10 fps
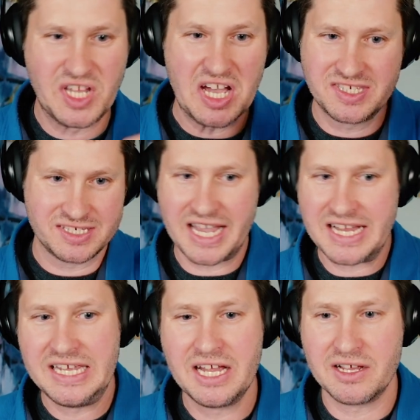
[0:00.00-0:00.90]
this
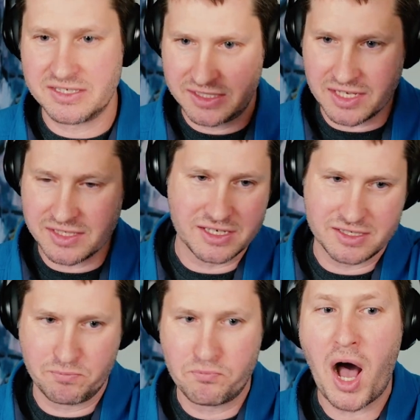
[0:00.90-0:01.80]
idea does this
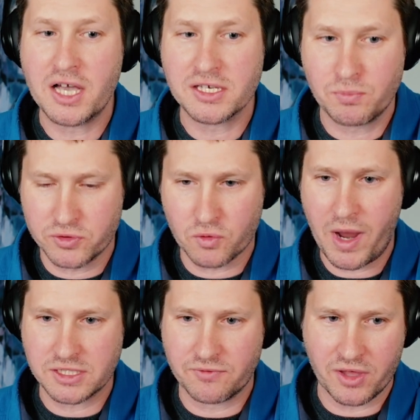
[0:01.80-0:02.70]
possible
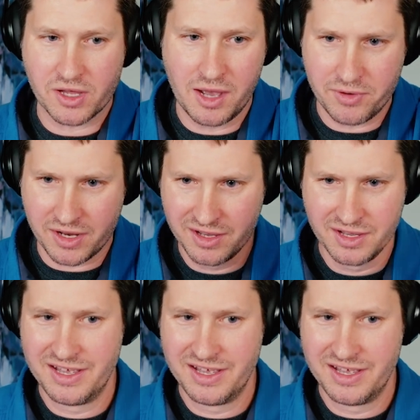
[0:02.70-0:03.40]
direction for the company,